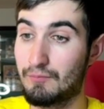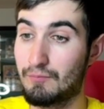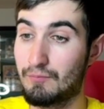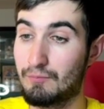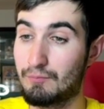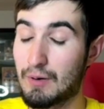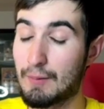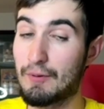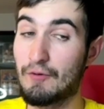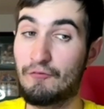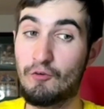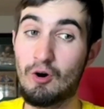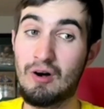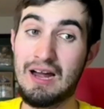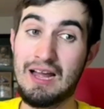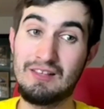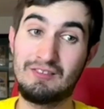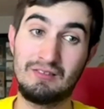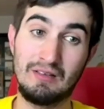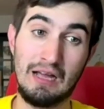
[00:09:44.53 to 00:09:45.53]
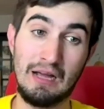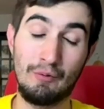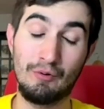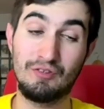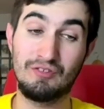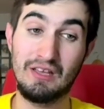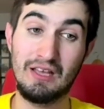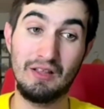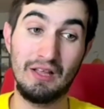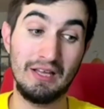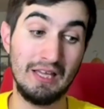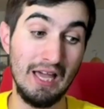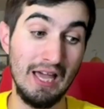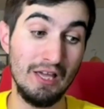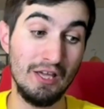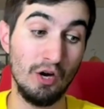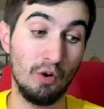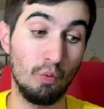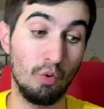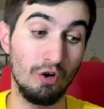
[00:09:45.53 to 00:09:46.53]
But before I would say, like, hey,
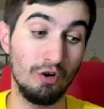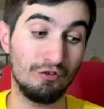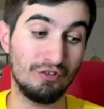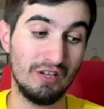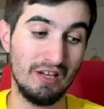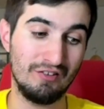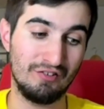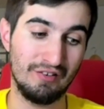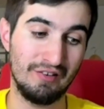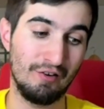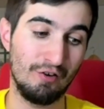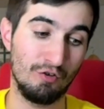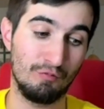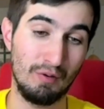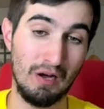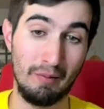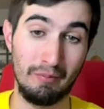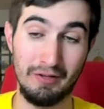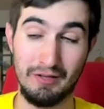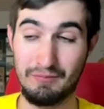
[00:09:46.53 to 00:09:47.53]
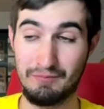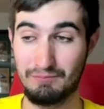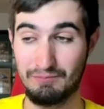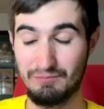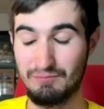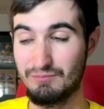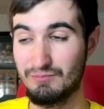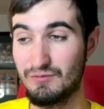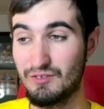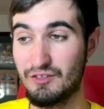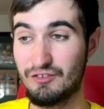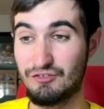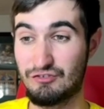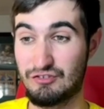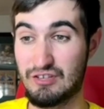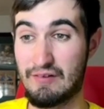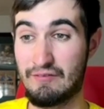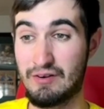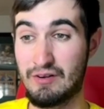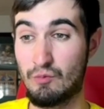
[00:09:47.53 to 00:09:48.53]
your worst case scenario is probably
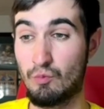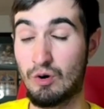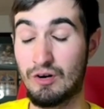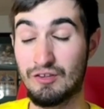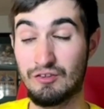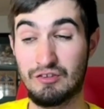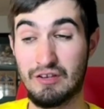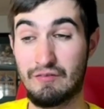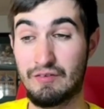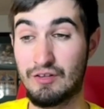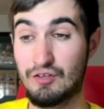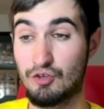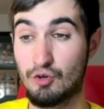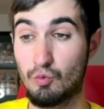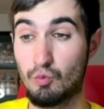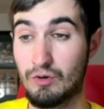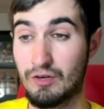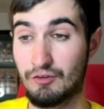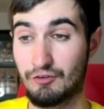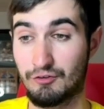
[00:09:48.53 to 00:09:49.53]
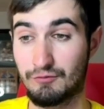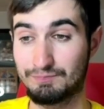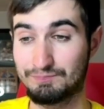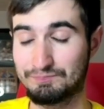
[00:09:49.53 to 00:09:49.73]
71, 72 wins.